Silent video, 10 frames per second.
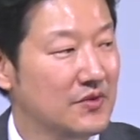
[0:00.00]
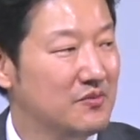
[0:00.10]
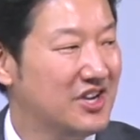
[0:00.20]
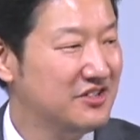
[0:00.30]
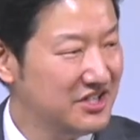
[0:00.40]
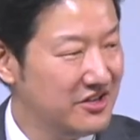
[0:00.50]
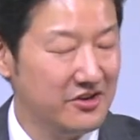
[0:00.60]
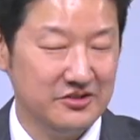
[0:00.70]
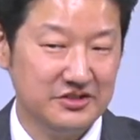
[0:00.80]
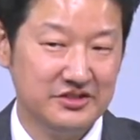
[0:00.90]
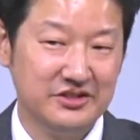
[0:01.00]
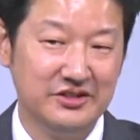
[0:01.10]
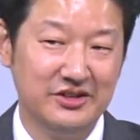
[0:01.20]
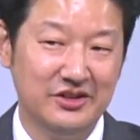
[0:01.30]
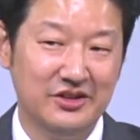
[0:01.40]
because it hurts,
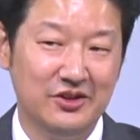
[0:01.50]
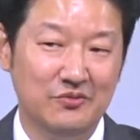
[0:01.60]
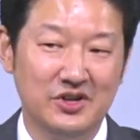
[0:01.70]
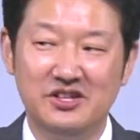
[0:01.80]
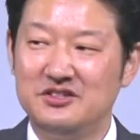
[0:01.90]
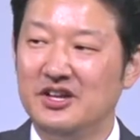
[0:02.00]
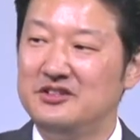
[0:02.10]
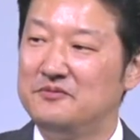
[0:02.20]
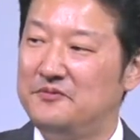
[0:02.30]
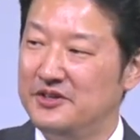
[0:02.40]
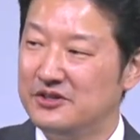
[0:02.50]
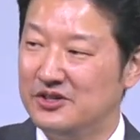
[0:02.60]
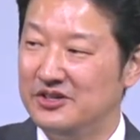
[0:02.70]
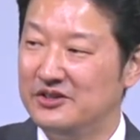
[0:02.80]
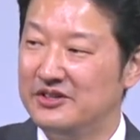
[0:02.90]
because it doesn't feel good.